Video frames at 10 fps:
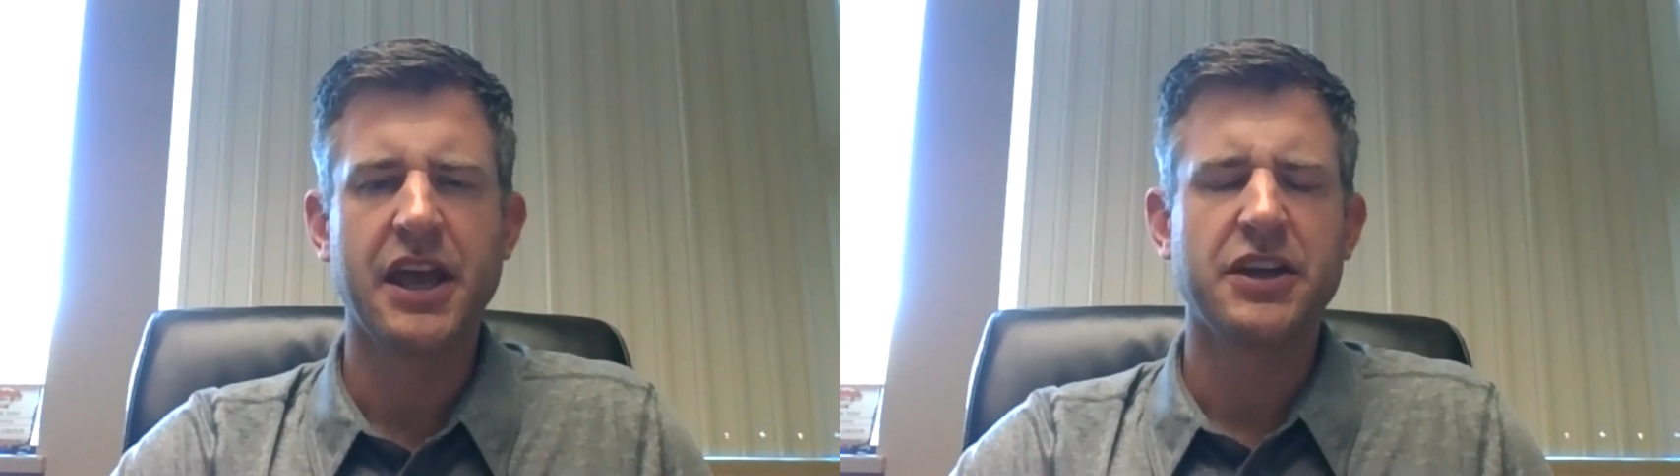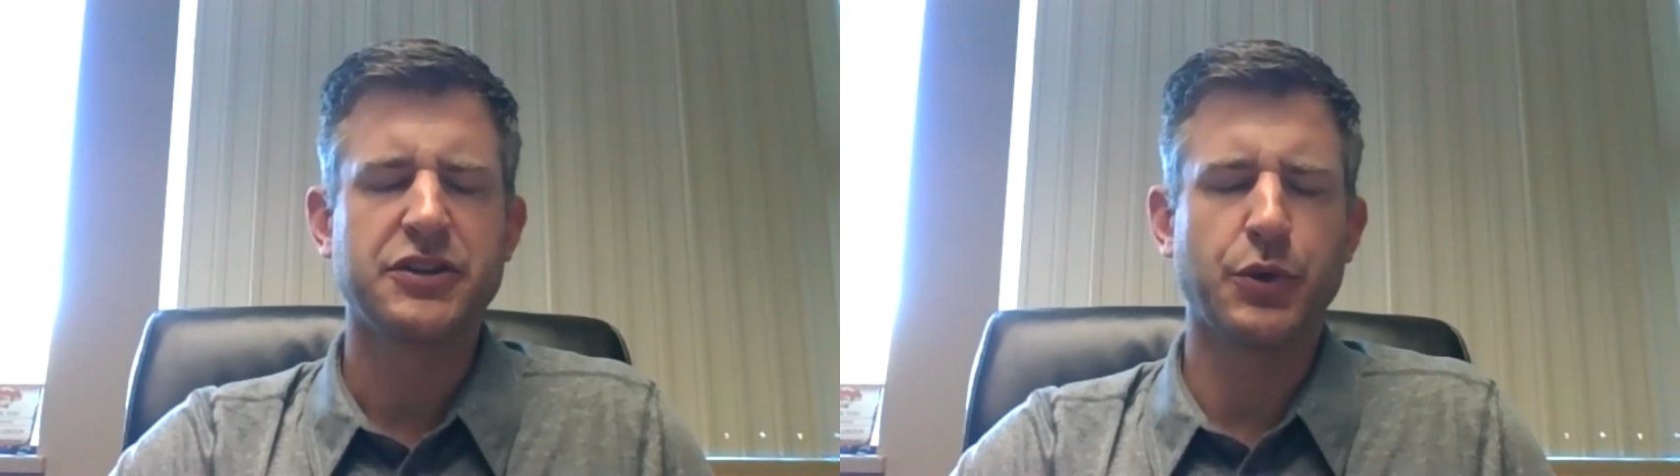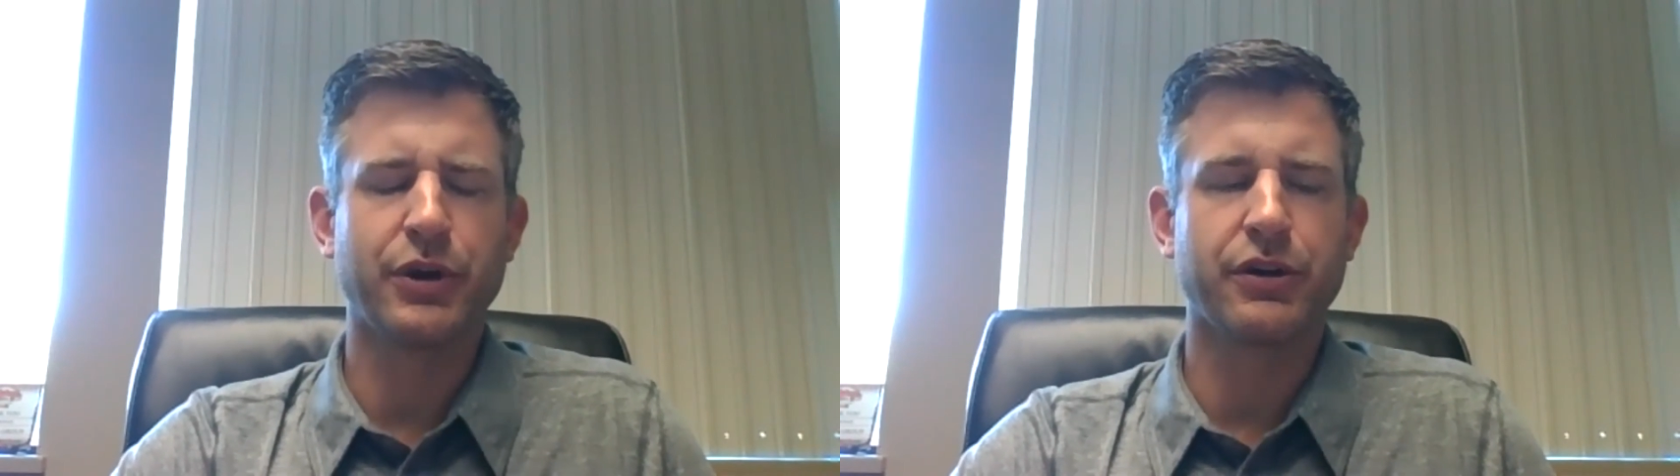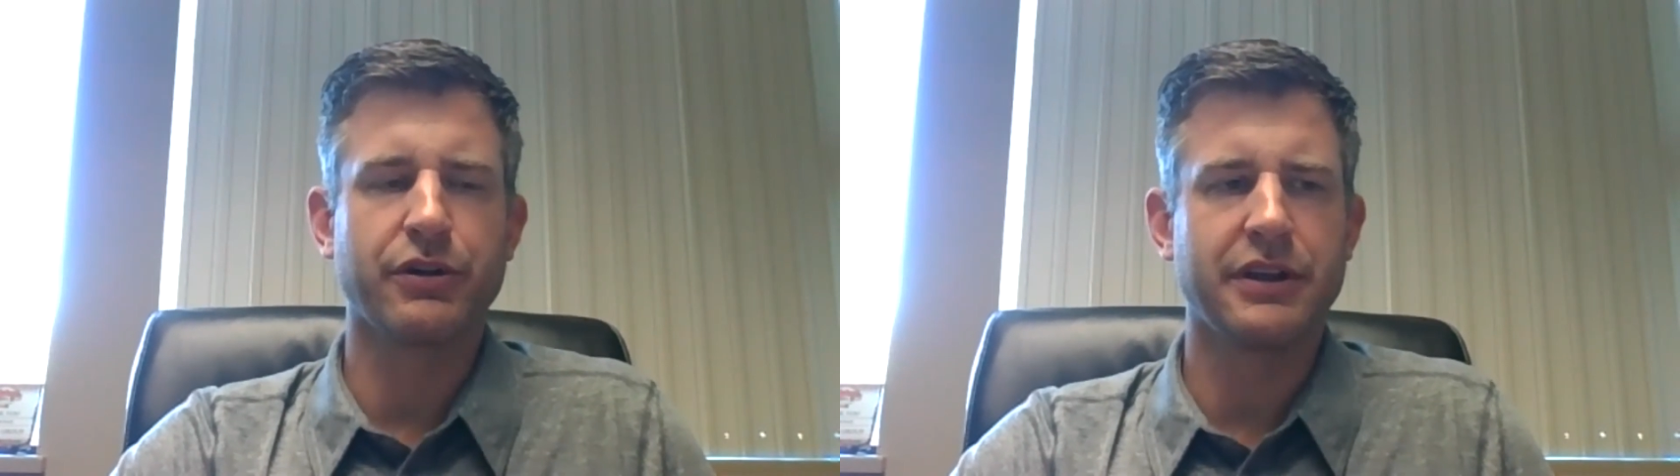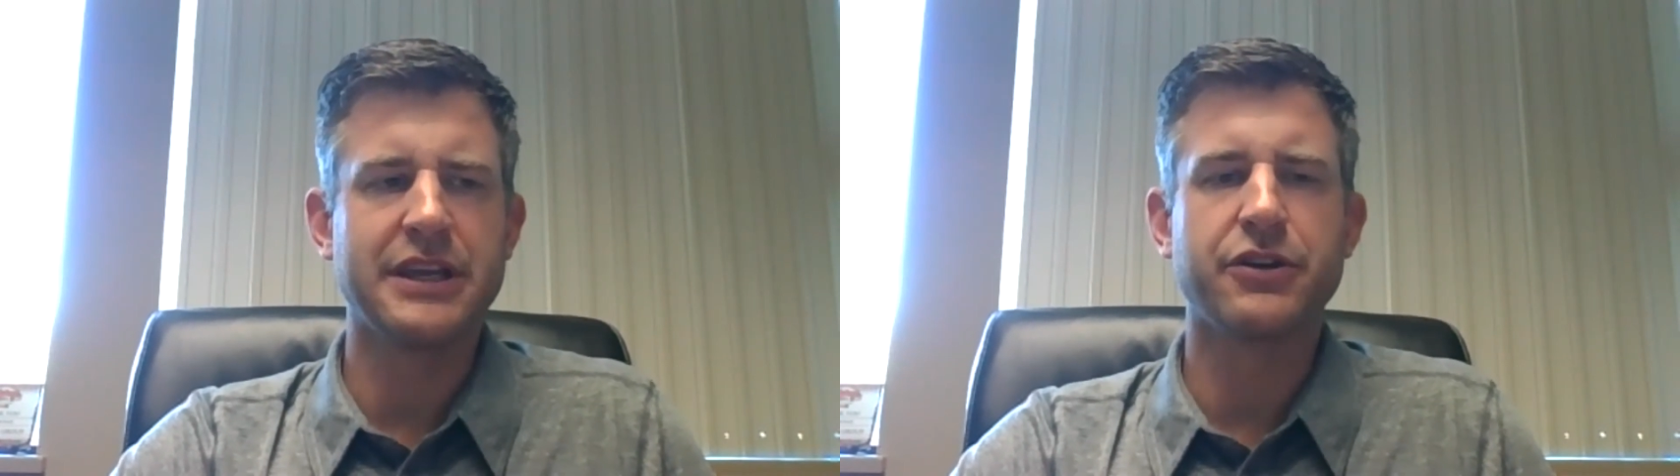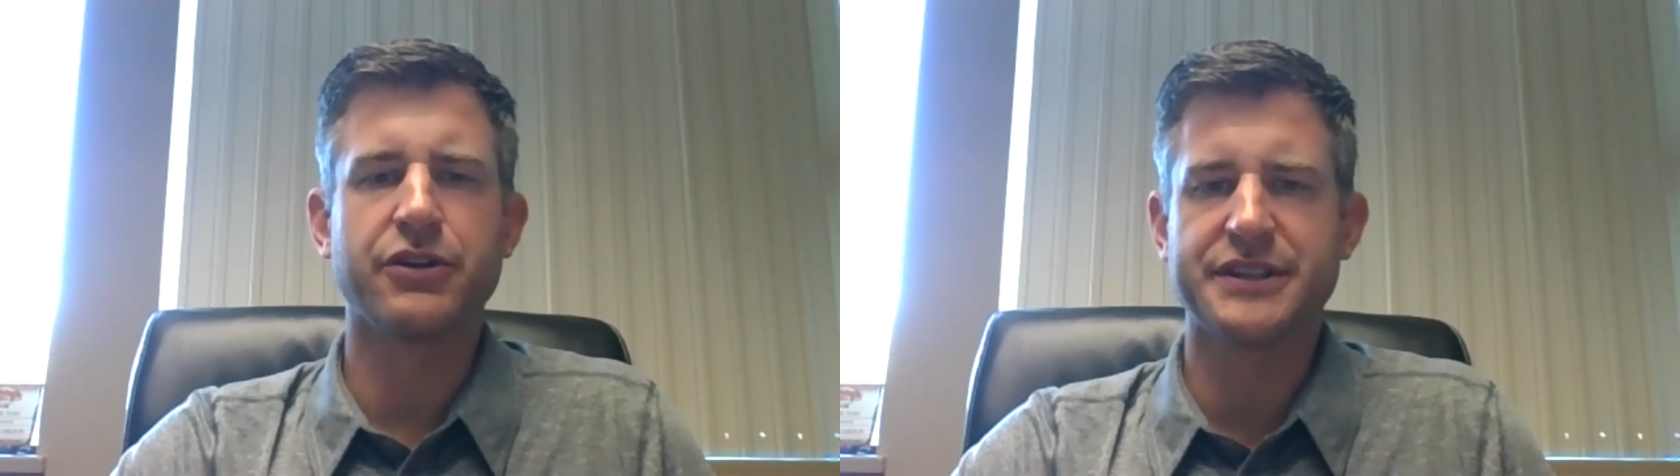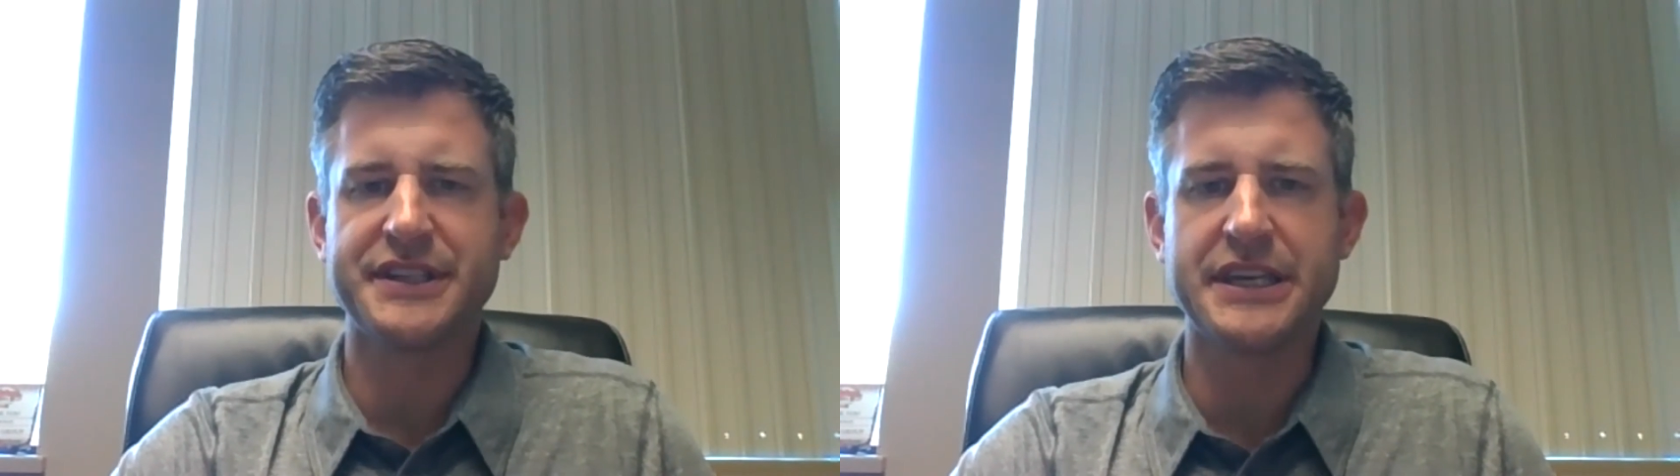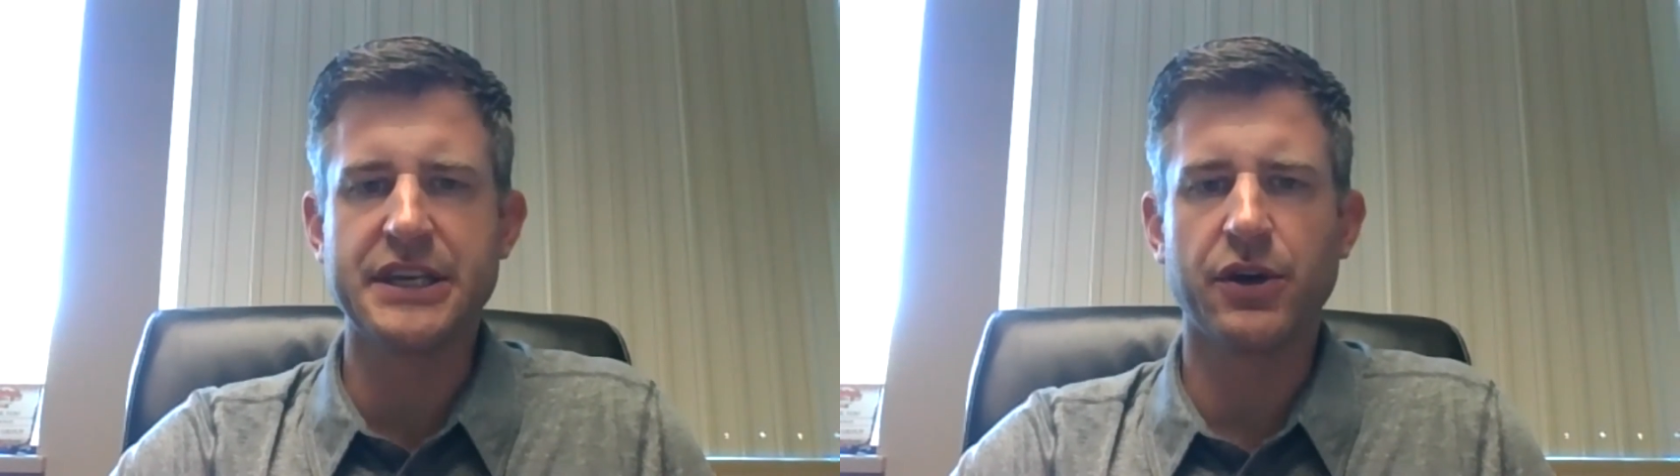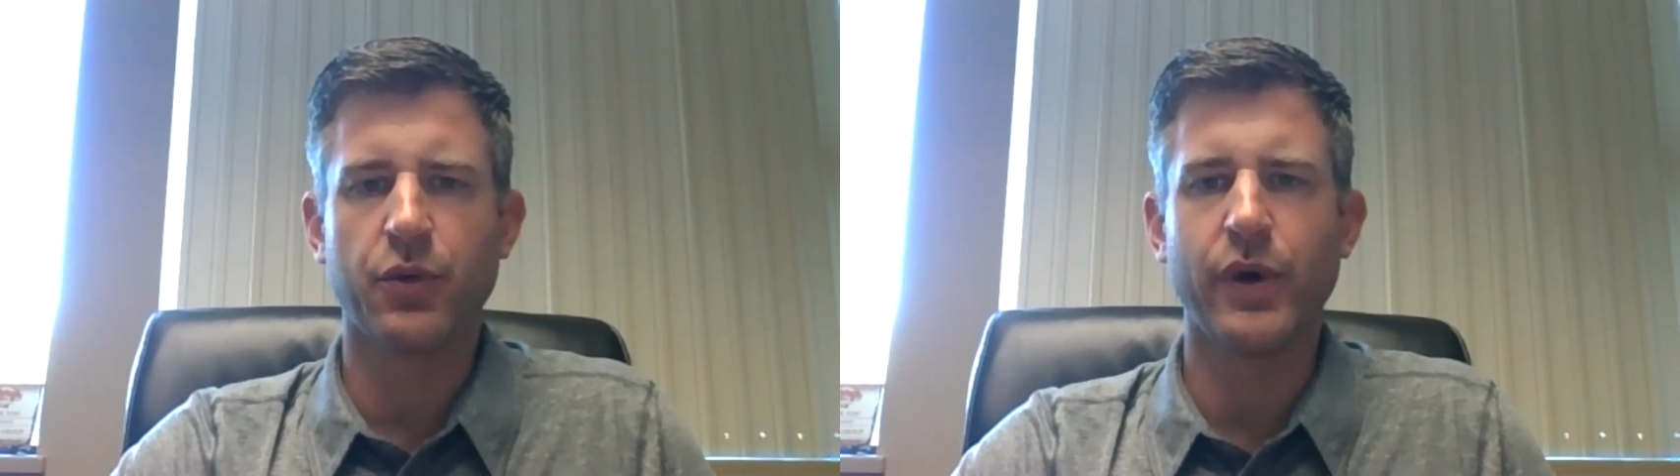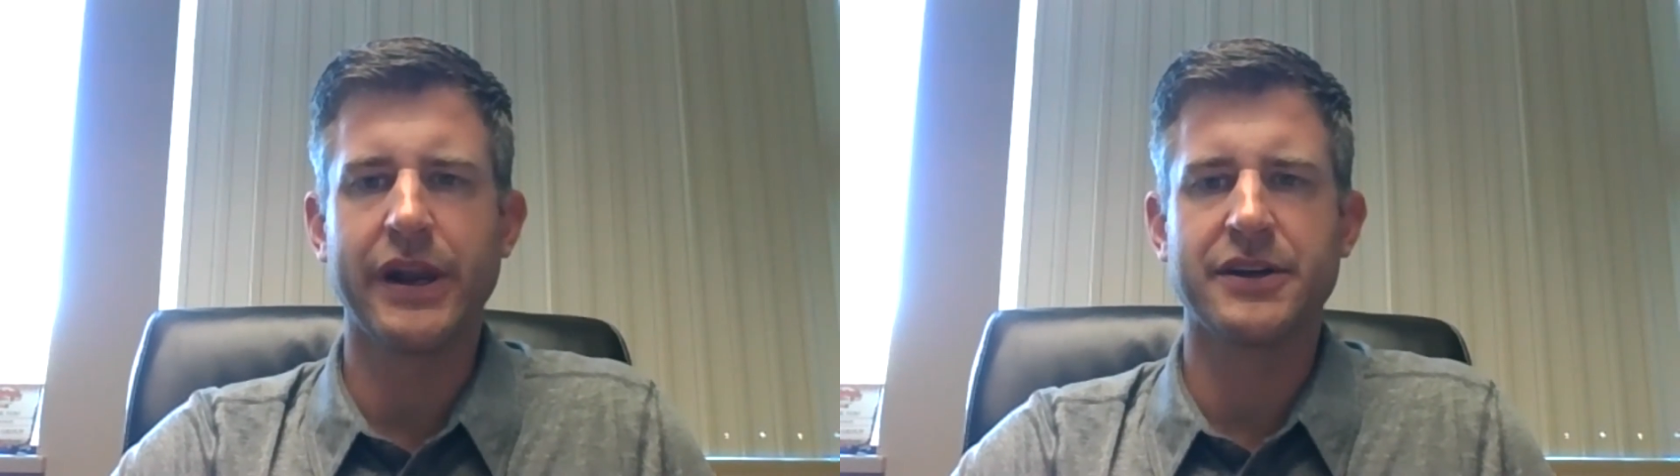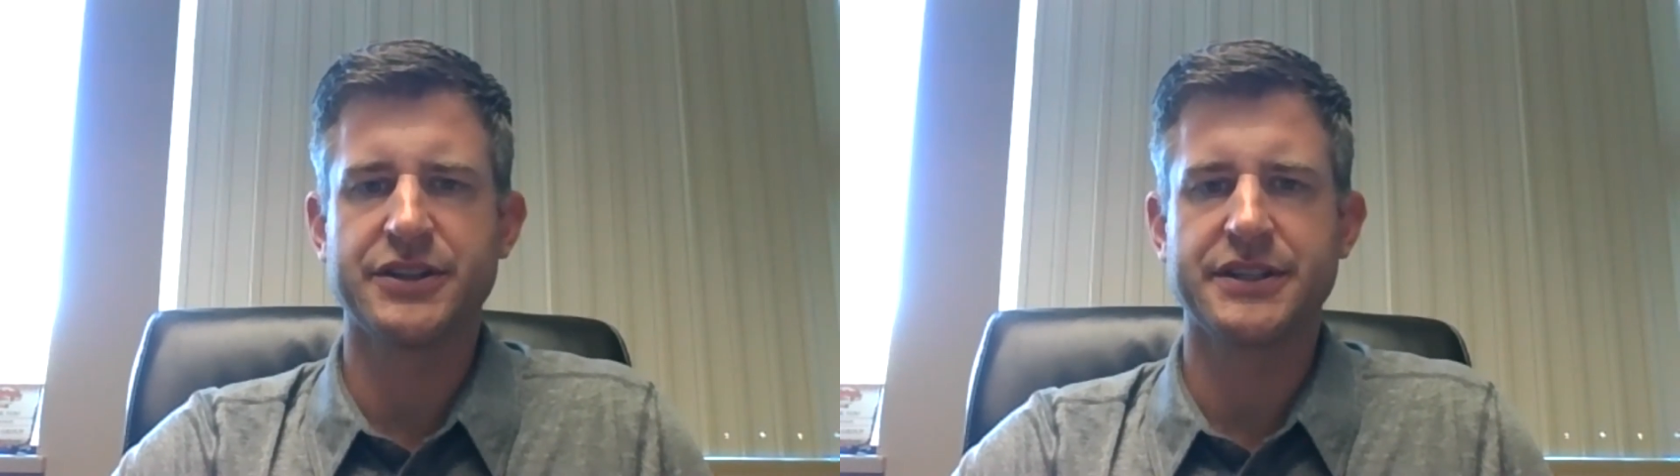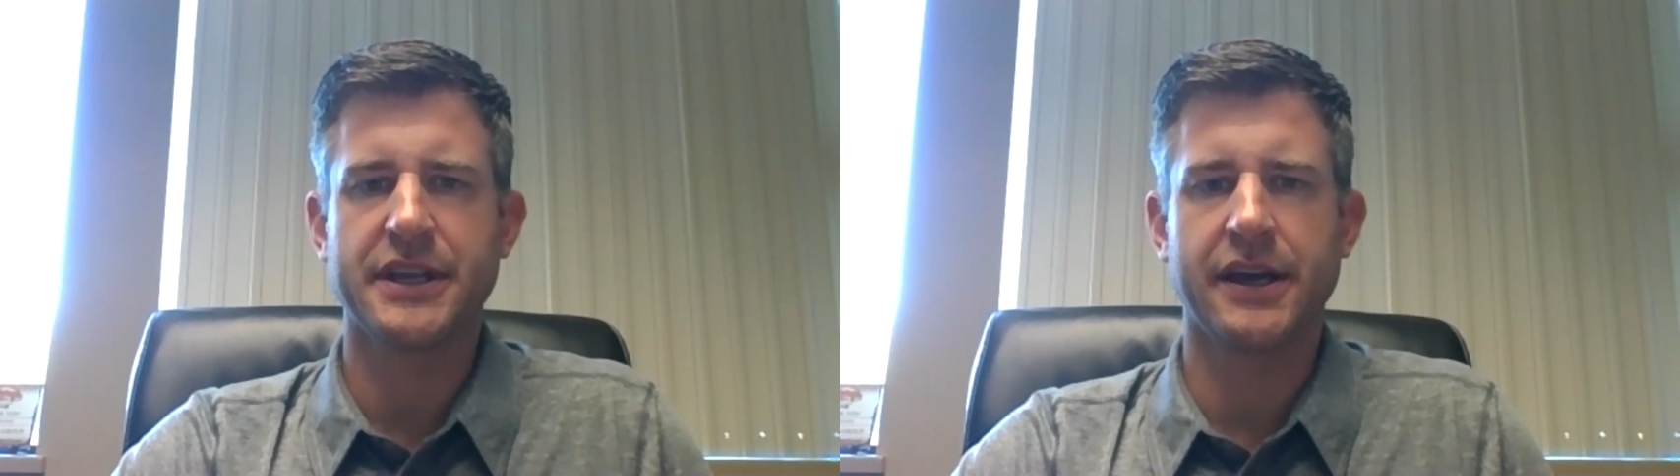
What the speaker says: So we were eager to see what else